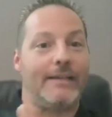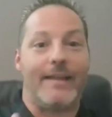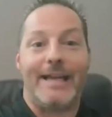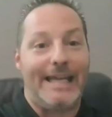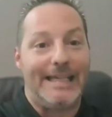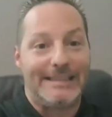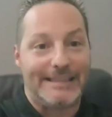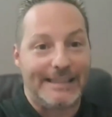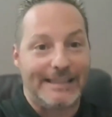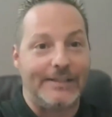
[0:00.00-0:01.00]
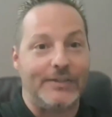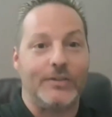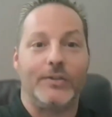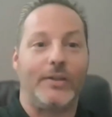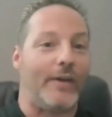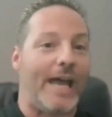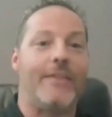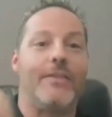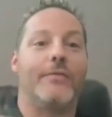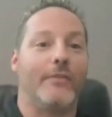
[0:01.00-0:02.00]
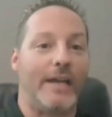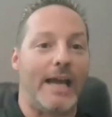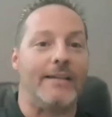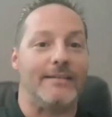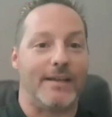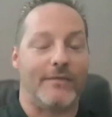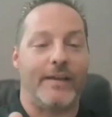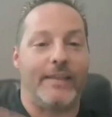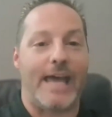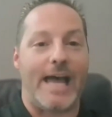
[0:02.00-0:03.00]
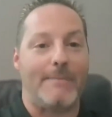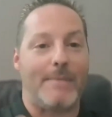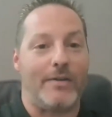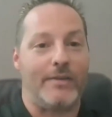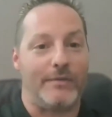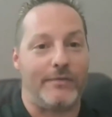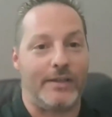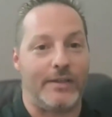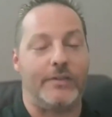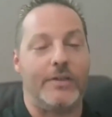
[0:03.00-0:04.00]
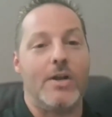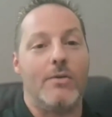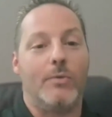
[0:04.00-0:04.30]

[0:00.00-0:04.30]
A lot of AC, adding the Freon stuff like that. I'm out in the field.